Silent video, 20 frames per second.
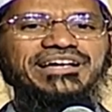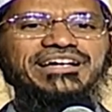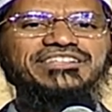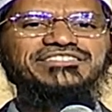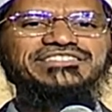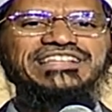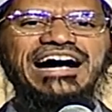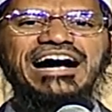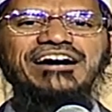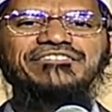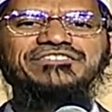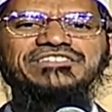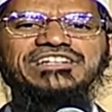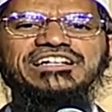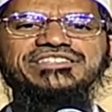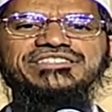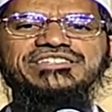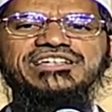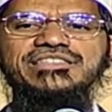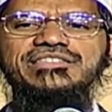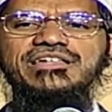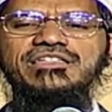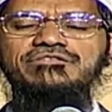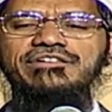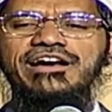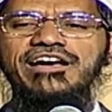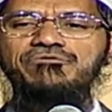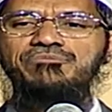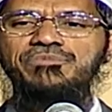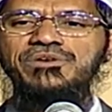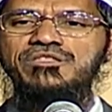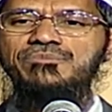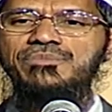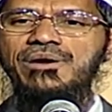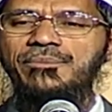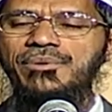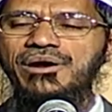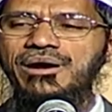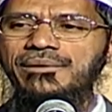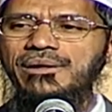is after Jesus Christ, peace be
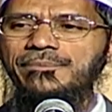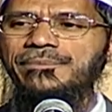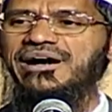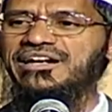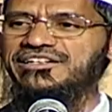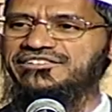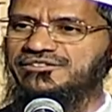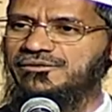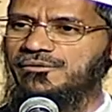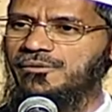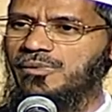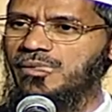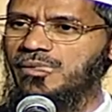upon him, departs.